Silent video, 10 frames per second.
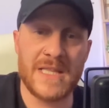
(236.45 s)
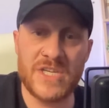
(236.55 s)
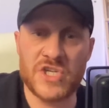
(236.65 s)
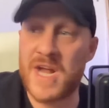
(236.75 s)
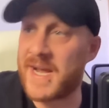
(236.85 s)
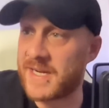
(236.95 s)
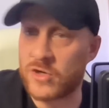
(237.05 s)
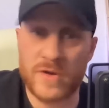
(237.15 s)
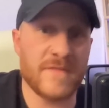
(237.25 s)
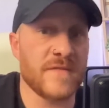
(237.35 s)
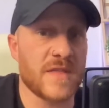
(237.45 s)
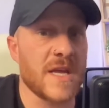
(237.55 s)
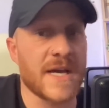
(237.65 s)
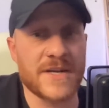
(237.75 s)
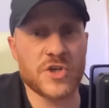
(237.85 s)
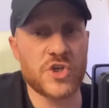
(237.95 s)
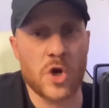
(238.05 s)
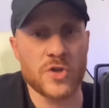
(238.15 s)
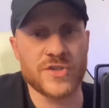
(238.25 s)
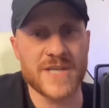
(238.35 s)
Leeds United, I don't even think, had a
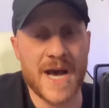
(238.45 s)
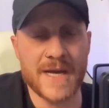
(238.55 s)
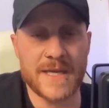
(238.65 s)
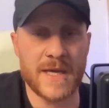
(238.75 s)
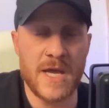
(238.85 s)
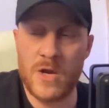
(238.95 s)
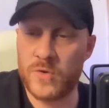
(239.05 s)
shot on target.